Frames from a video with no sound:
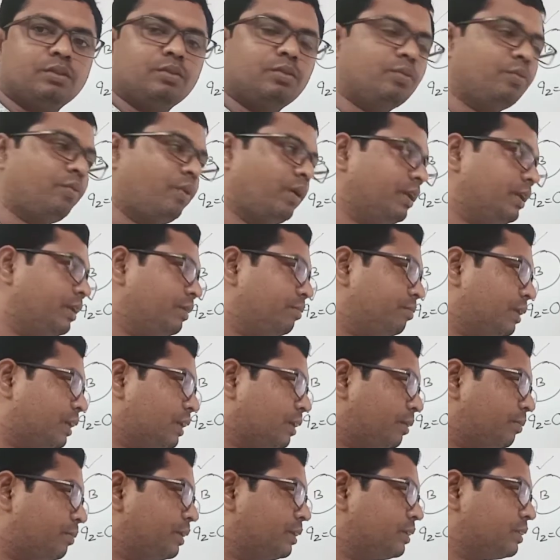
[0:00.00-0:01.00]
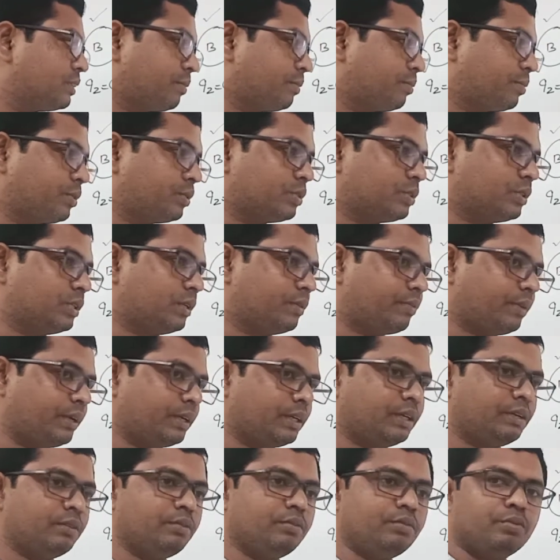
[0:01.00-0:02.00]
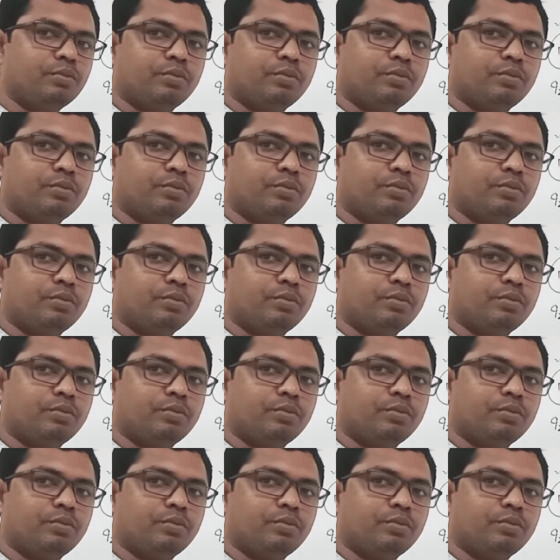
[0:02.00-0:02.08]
one becoming, suppose if I give